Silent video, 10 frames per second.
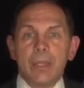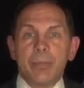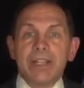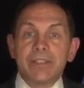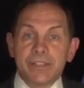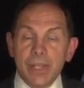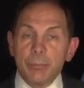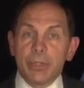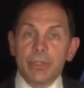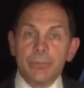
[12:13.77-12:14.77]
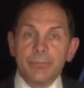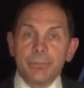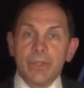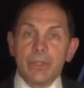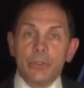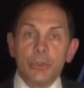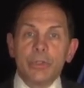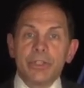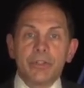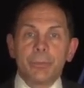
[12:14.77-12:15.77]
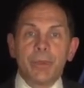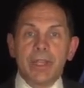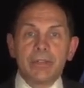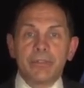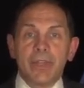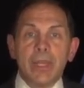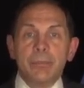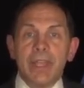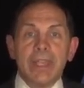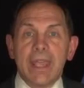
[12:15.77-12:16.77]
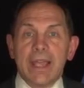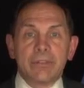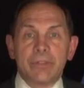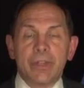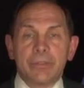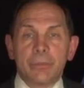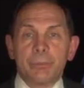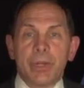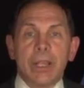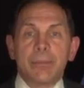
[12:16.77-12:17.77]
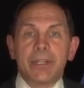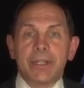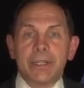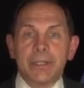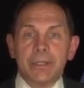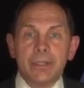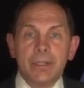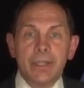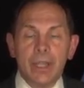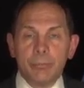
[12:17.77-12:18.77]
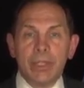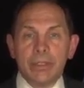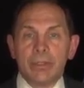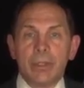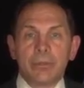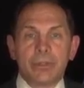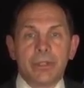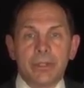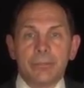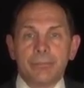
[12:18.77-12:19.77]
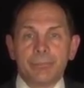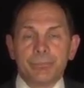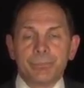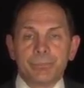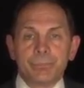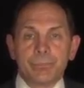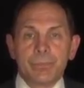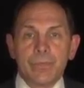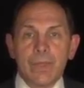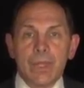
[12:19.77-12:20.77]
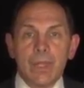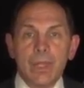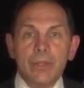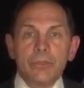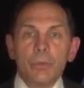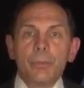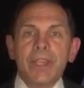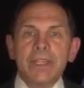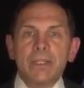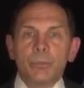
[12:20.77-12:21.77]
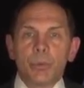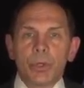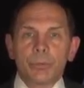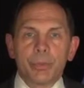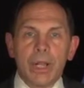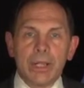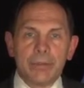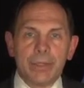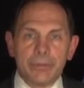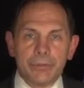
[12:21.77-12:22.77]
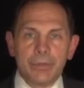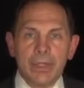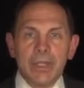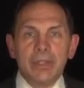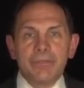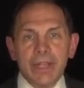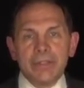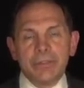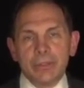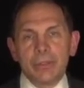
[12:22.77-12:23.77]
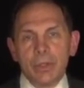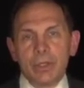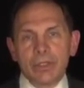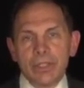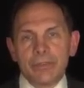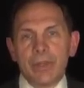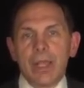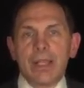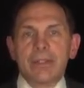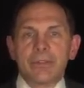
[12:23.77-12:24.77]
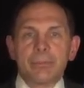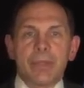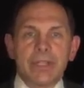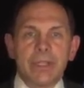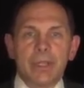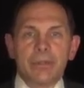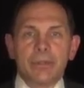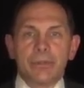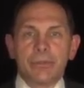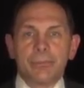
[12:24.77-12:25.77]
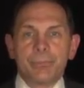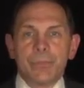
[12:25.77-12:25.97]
And by December, you can expect same-day access in primary care and mental health care. So we're making important progress, advancing along these lines and many others.